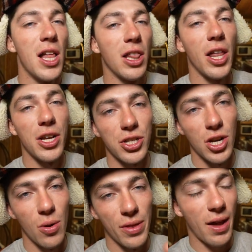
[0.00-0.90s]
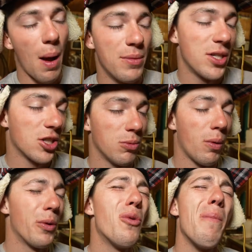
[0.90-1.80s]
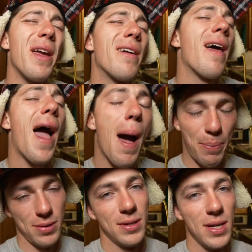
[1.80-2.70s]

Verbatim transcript: let us know in the comment section, but we will make it happen.